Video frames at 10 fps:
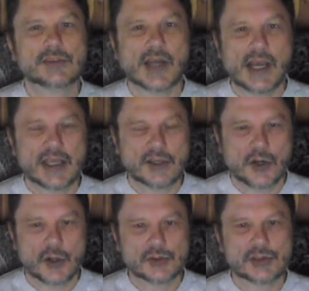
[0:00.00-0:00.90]

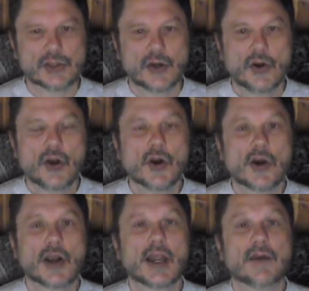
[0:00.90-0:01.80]
diagnosed
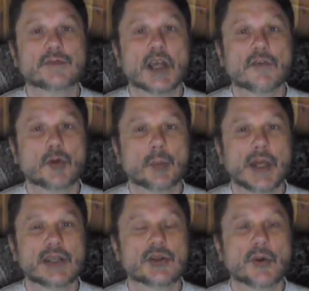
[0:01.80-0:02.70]
or have never
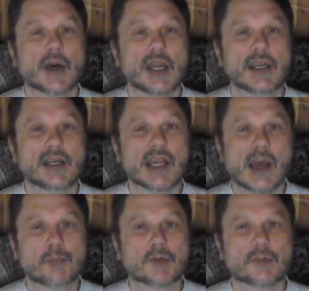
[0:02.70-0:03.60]
been to any
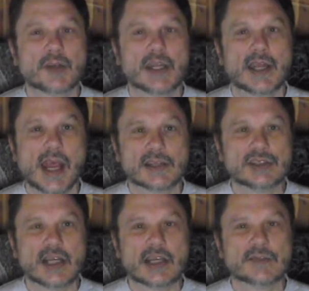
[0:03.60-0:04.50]
type of
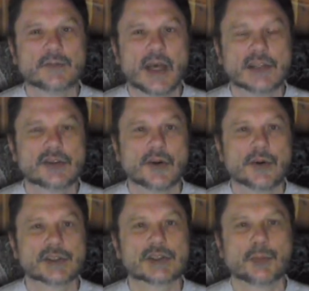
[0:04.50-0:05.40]
ataxia event
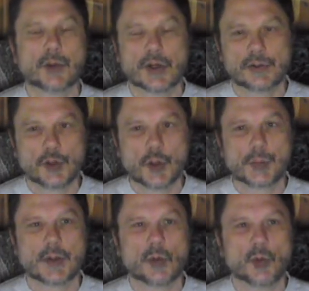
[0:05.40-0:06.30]
or support
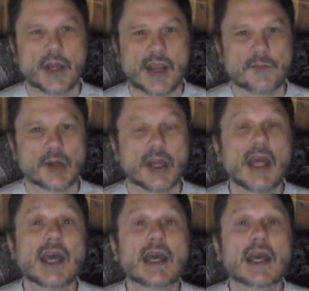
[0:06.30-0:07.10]
group or whatever.